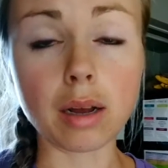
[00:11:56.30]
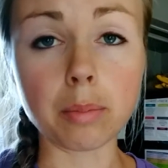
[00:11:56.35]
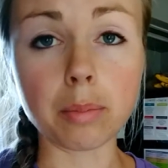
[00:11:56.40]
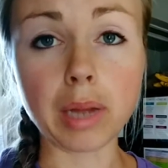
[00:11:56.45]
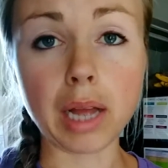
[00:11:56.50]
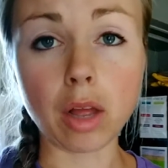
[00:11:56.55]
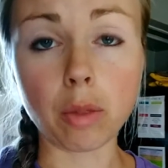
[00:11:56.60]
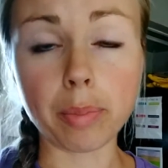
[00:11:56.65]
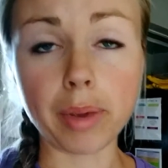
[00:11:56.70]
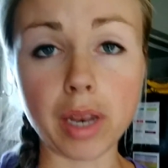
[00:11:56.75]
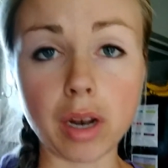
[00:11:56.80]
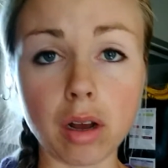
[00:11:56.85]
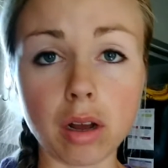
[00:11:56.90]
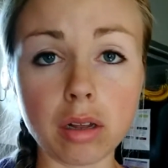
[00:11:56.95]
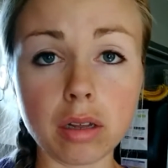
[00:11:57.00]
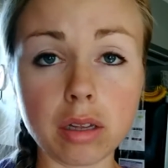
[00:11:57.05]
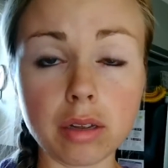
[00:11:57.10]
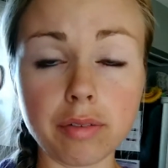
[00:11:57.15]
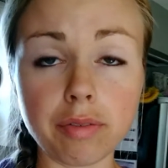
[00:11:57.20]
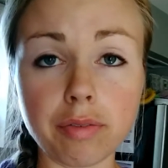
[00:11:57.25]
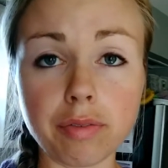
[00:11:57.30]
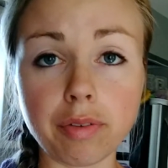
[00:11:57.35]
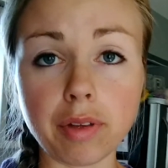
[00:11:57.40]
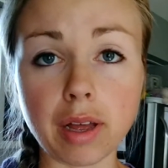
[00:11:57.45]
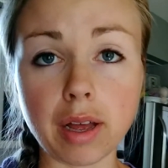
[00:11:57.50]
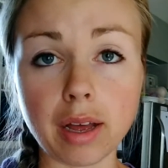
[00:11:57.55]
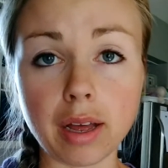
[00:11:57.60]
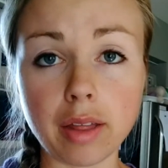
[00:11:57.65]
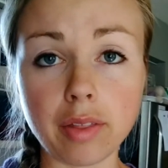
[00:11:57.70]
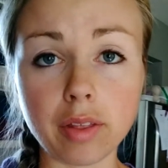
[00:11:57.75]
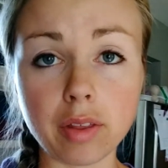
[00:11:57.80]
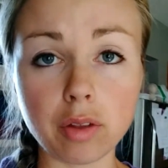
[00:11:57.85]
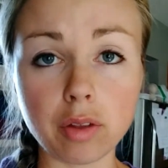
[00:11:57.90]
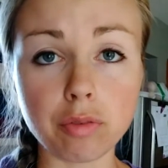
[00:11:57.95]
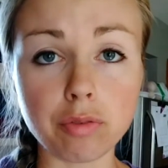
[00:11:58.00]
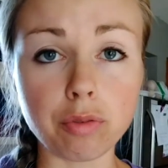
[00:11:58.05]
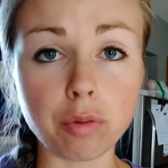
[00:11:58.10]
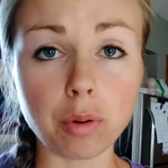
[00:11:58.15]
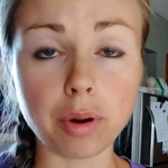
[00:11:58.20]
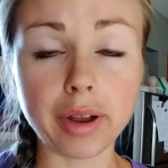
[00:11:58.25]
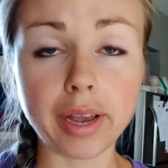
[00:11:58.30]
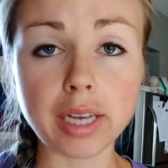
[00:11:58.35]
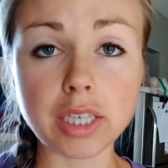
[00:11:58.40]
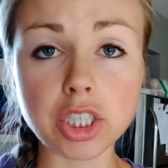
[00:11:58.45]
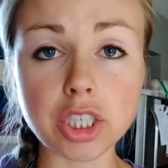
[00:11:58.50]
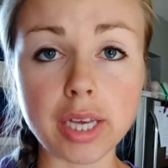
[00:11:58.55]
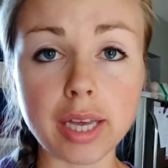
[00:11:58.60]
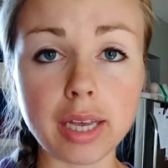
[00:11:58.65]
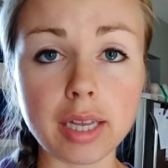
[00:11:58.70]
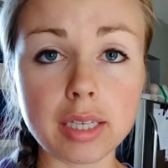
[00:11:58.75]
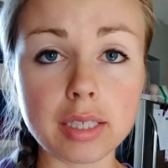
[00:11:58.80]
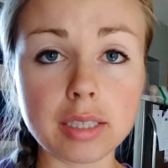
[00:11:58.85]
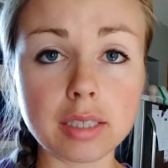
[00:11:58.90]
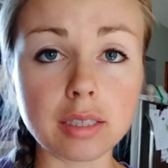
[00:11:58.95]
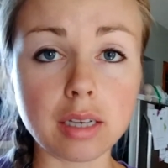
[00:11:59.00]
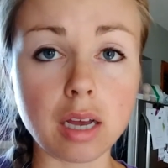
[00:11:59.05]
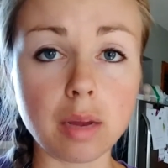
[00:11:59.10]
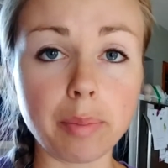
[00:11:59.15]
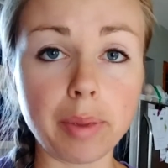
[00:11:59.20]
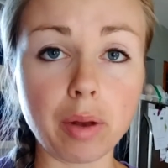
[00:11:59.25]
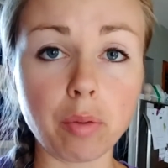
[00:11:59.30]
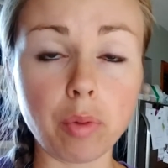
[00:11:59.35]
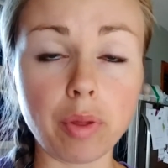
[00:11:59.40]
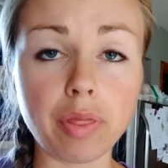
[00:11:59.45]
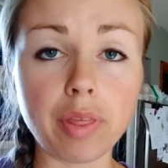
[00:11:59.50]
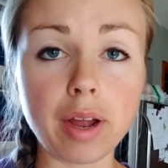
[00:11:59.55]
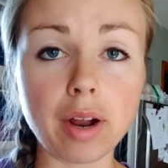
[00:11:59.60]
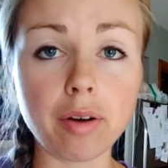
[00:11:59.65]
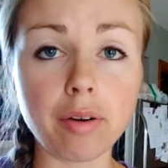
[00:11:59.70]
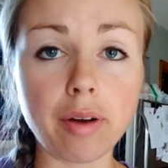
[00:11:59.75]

helping all of the little 4-H kids come in with their